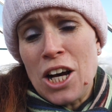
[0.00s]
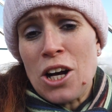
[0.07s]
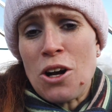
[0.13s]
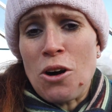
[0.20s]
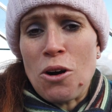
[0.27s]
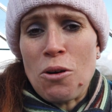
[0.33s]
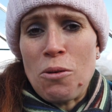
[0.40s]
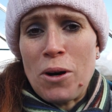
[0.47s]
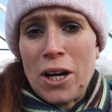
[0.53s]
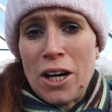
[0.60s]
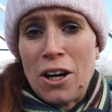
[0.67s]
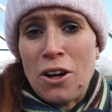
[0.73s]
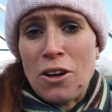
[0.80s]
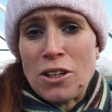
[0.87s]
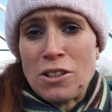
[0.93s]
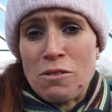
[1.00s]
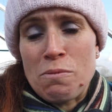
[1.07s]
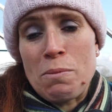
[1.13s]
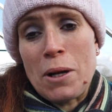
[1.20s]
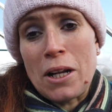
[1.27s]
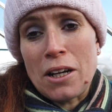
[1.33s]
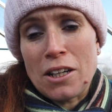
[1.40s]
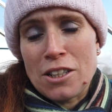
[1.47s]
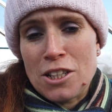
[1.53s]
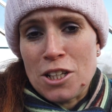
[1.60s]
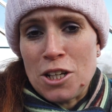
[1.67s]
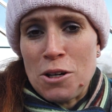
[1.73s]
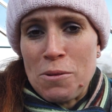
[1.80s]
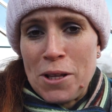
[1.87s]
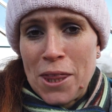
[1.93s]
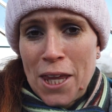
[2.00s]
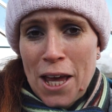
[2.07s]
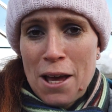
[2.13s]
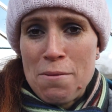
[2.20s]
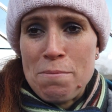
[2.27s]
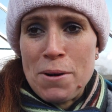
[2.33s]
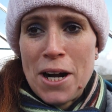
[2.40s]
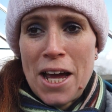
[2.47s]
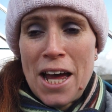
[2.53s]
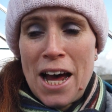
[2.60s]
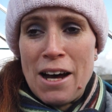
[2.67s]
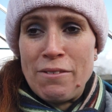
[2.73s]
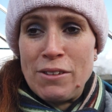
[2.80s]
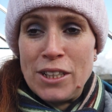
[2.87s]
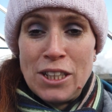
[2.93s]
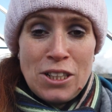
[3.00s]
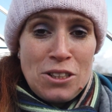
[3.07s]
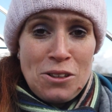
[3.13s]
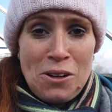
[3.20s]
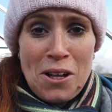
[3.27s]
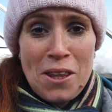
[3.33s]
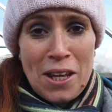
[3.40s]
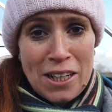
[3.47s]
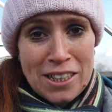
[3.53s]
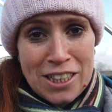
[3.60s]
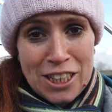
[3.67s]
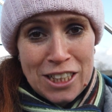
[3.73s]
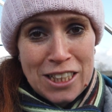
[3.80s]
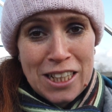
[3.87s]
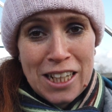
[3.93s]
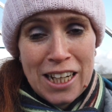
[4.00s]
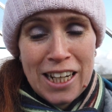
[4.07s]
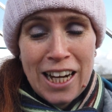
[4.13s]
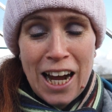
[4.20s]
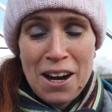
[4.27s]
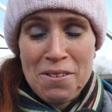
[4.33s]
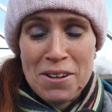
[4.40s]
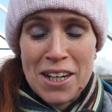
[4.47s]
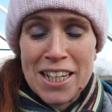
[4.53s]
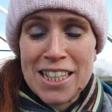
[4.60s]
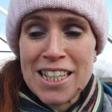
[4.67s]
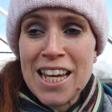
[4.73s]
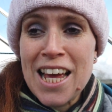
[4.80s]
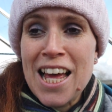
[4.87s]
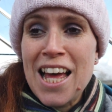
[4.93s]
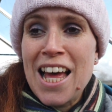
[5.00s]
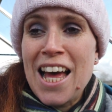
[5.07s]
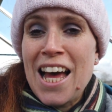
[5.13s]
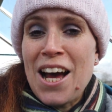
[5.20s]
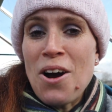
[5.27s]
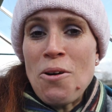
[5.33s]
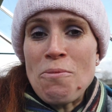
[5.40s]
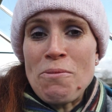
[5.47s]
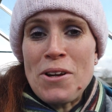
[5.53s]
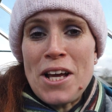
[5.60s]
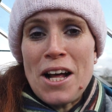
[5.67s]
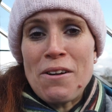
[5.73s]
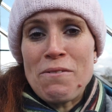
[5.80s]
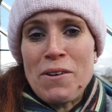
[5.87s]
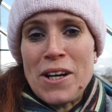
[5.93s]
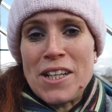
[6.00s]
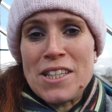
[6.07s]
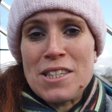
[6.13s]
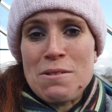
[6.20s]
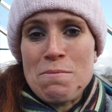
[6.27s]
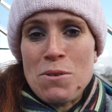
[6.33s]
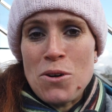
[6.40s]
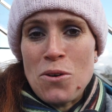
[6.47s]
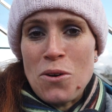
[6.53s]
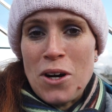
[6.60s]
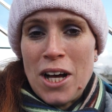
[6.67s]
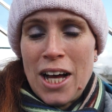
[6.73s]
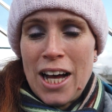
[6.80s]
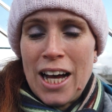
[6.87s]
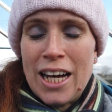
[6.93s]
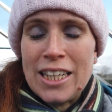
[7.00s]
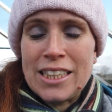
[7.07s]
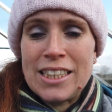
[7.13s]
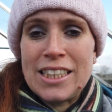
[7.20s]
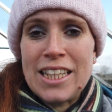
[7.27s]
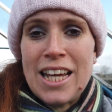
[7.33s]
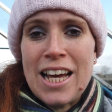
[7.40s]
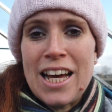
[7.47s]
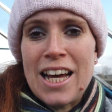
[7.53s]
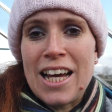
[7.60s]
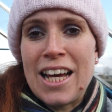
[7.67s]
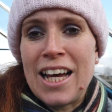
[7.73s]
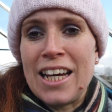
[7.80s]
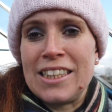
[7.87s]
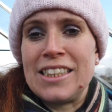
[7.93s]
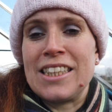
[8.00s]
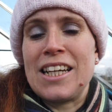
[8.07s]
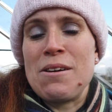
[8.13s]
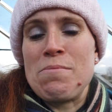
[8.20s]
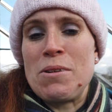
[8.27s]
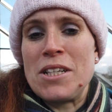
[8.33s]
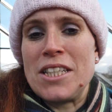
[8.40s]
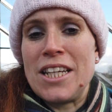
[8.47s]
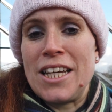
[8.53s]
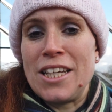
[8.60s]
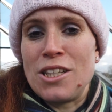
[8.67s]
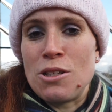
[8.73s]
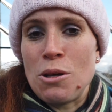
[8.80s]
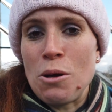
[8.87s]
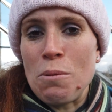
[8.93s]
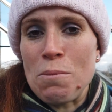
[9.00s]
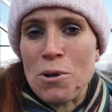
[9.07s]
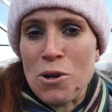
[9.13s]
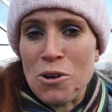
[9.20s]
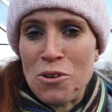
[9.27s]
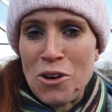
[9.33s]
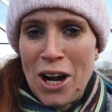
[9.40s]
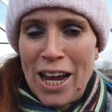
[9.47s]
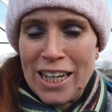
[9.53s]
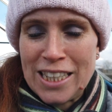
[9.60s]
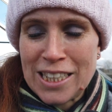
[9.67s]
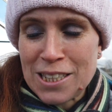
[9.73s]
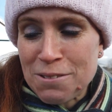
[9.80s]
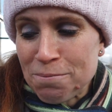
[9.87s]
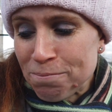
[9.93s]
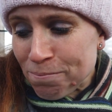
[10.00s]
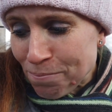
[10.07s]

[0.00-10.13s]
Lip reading: got quite a lot of bulk to go in there, but I haven't, so that's just how it is. Hopefully I'll find some more as a couple of days progress.